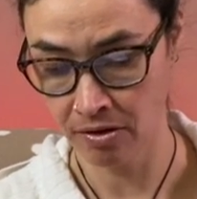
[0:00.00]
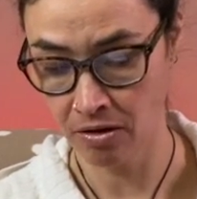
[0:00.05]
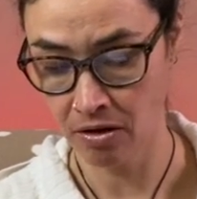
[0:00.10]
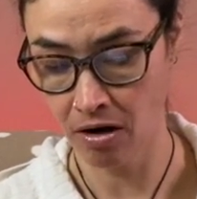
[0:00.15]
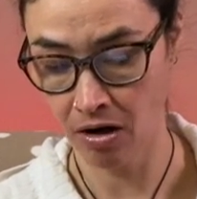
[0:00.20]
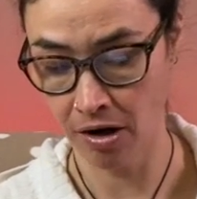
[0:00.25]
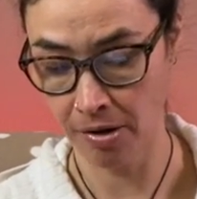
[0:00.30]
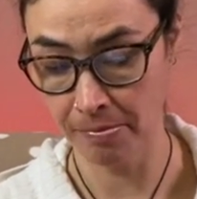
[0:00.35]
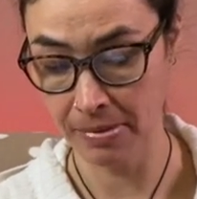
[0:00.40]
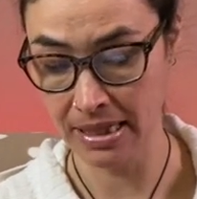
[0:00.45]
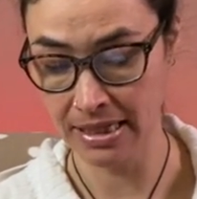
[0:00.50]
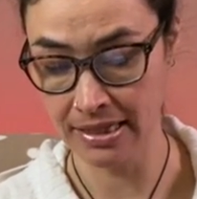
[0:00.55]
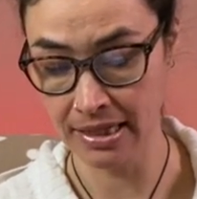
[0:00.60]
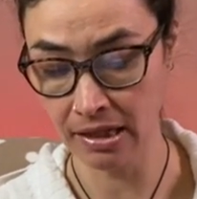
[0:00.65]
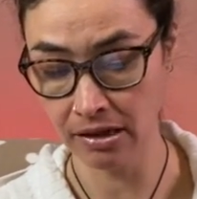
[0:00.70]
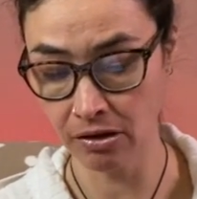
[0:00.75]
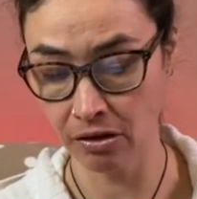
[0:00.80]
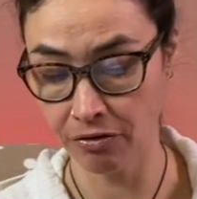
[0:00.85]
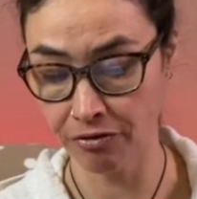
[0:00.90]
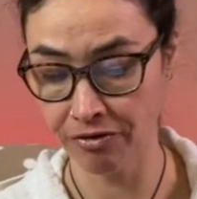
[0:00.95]

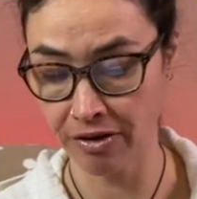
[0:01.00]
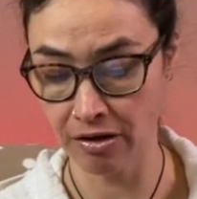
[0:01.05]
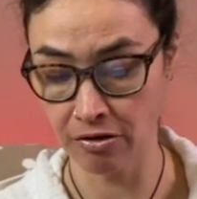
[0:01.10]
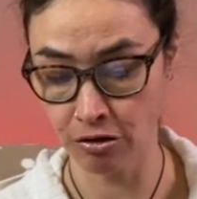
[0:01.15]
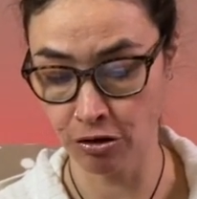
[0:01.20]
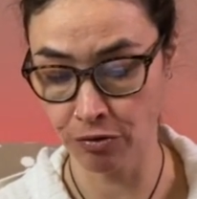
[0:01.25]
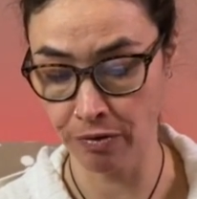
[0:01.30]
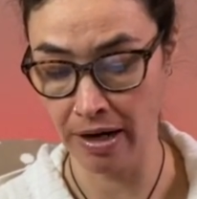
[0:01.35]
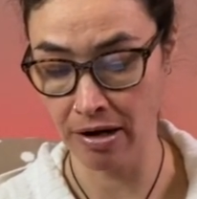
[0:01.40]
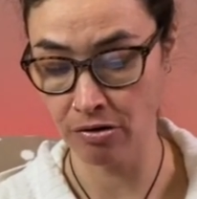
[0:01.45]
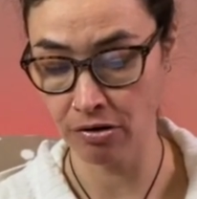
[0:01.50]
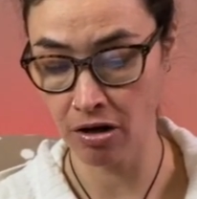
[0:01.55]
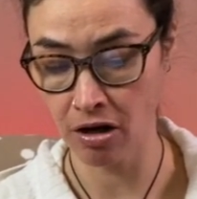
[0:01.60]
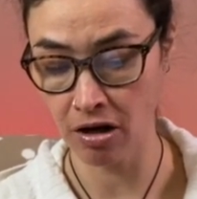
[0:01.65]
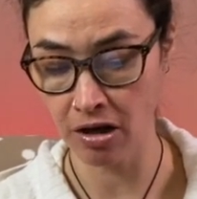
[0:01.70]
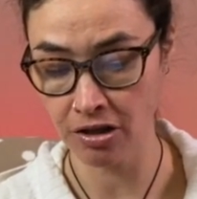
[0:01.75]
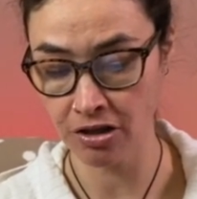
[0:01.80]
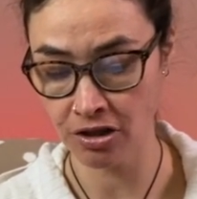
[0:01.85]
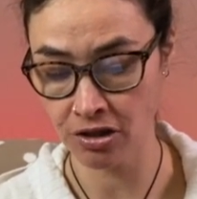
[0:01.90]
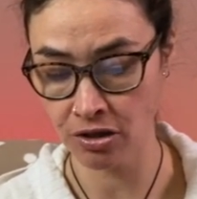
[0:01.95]
Armadillo found
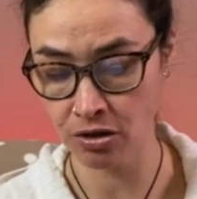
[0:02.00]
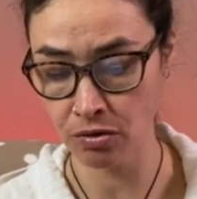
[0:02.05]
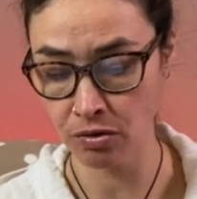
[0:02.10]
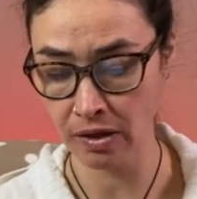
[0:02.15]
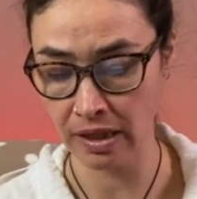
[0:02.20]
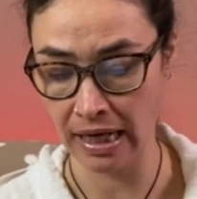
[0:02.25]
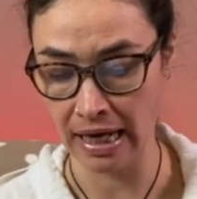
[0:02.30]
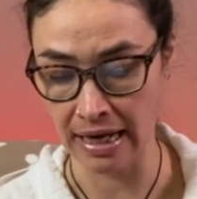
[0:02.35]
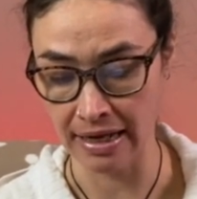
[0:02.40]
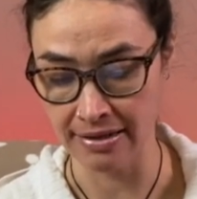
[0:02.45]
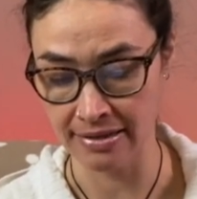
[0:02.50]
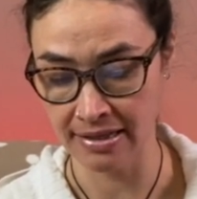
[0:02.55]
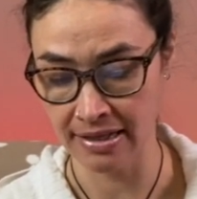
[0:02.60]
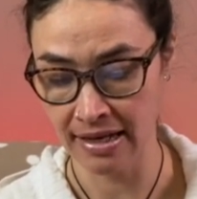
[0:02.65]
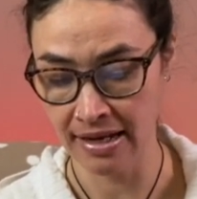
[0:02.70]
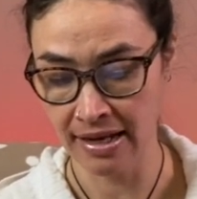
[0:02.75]
Groundhog's suitcase.